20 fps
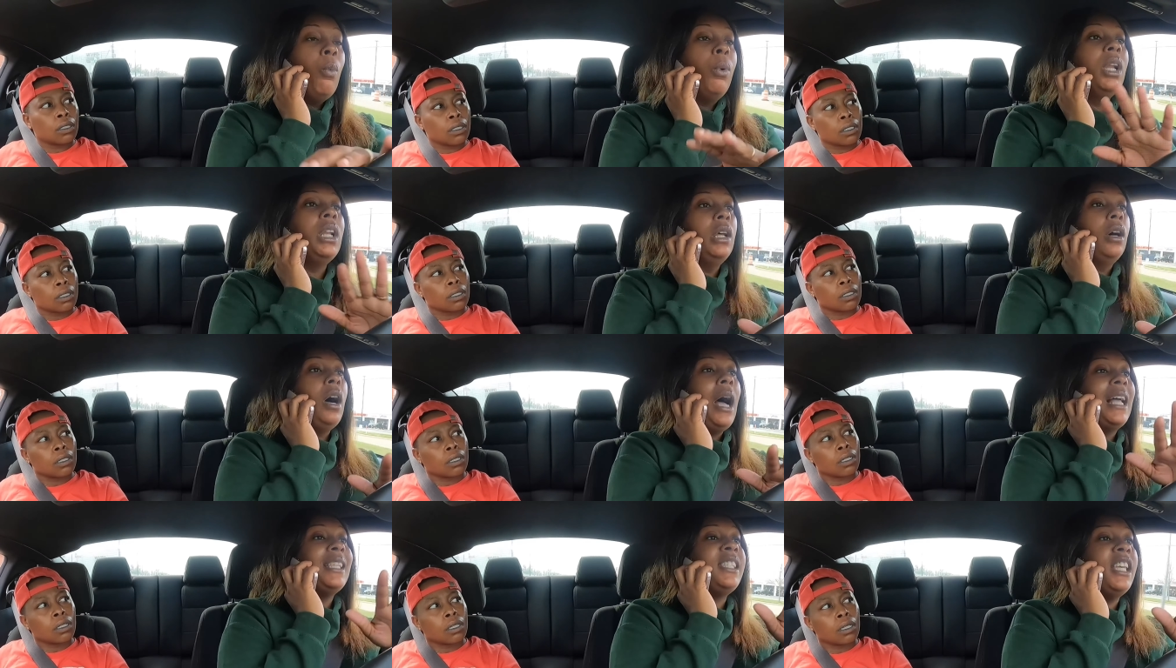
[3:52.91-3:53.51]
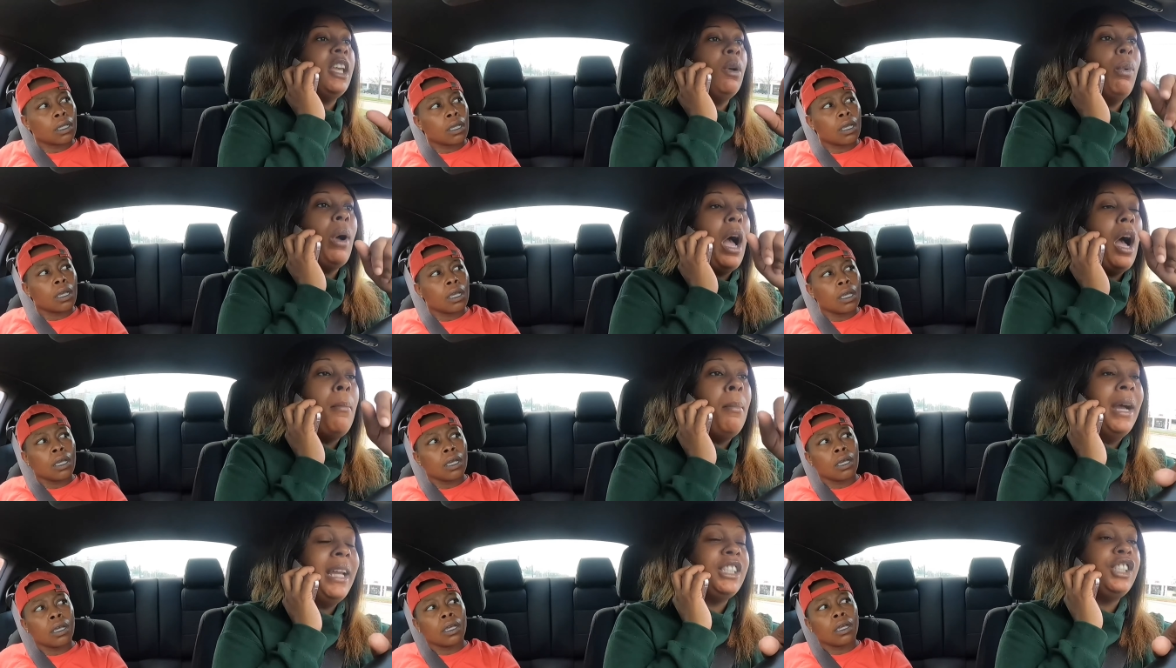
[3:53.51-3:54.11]
Speaker 1: Well, look, I'll tell you
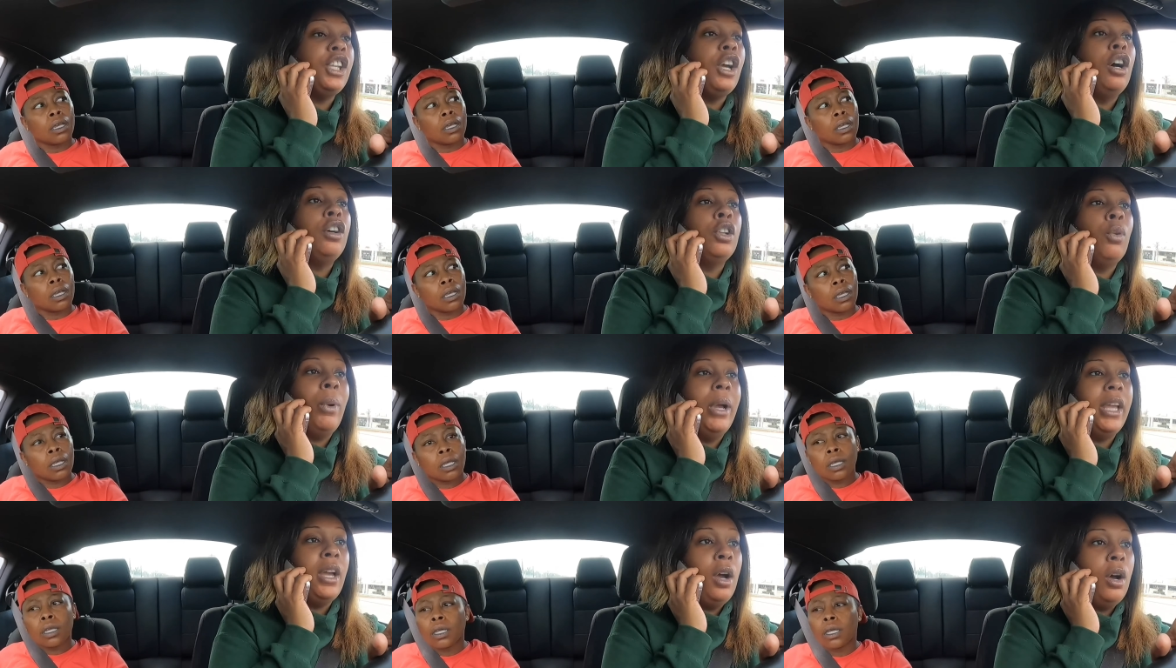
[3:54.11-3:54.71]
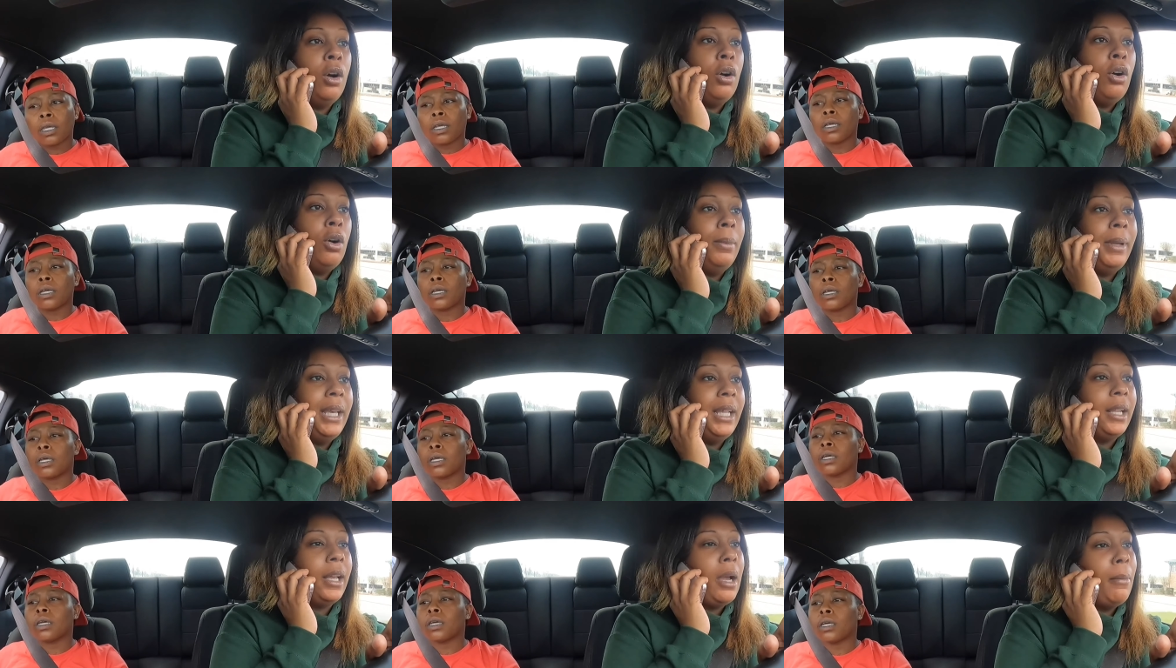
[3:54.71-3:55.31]
what, I'm actually on the way
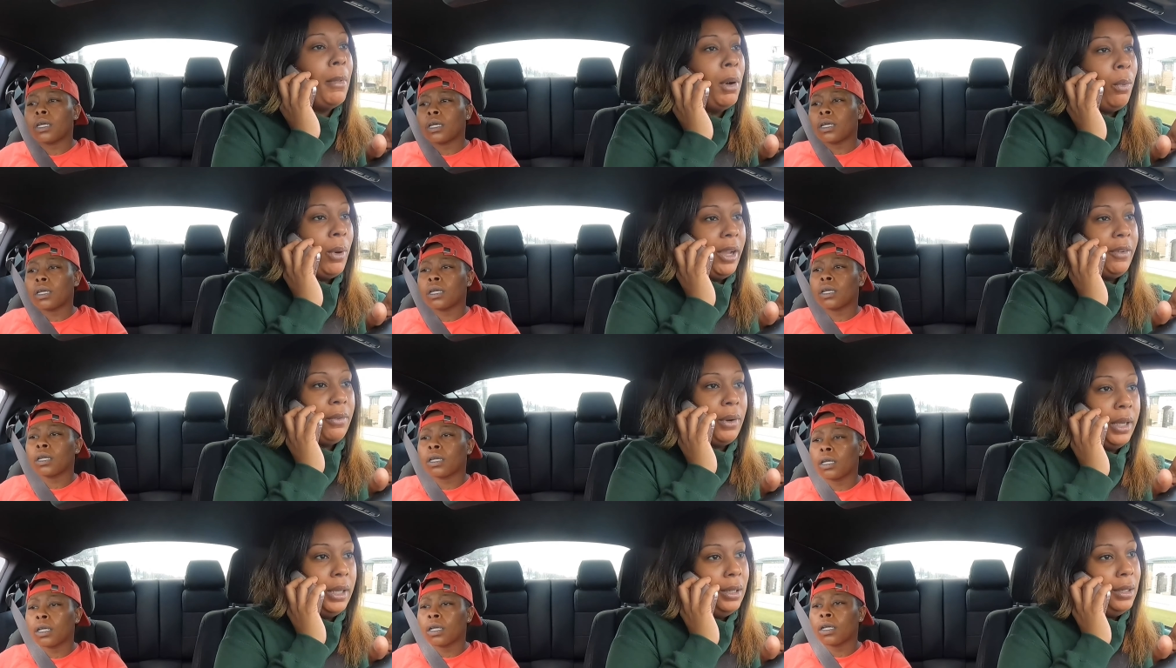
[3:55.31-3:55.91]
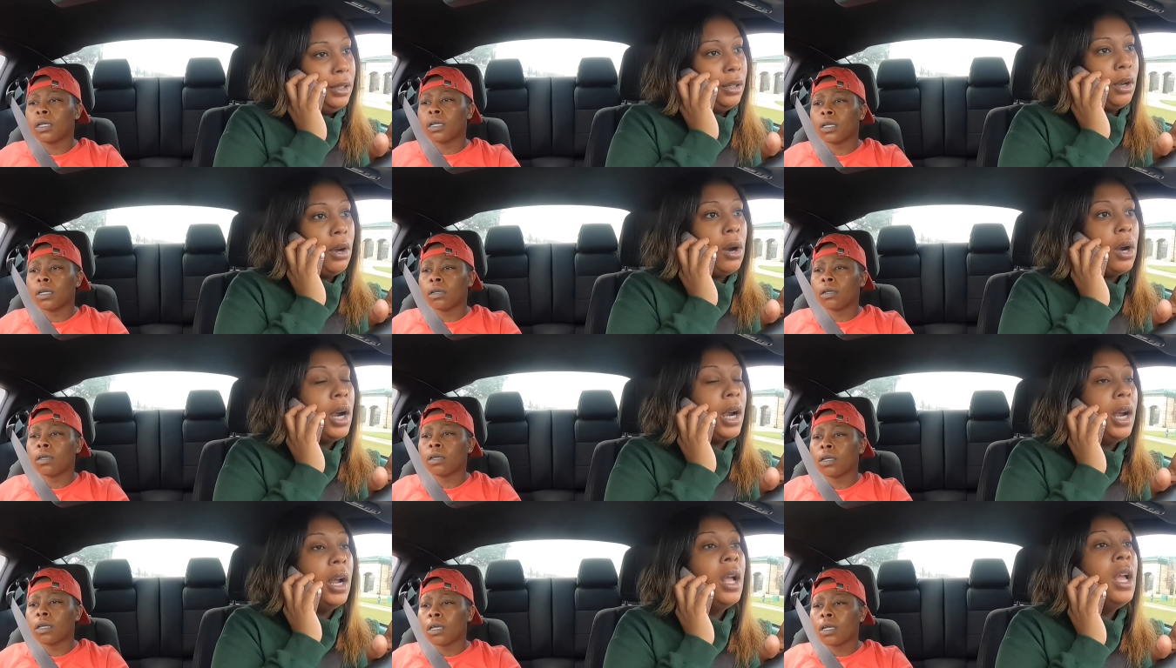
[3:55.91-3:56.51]
home, and I got my wife right here in the
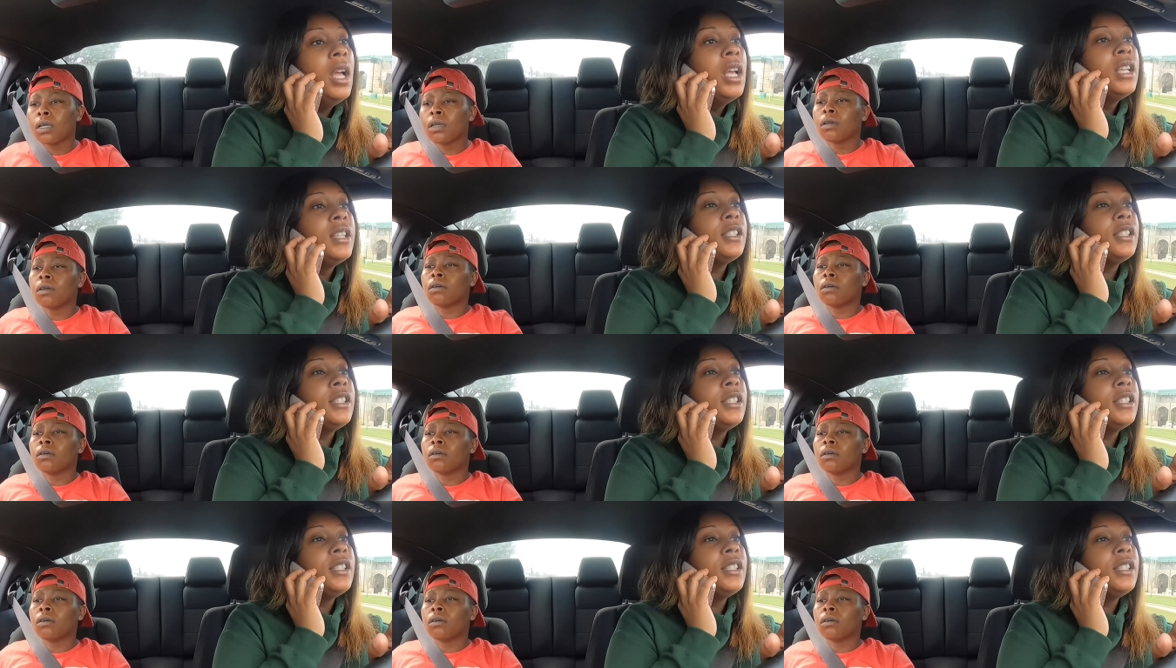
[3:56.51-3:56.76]
car.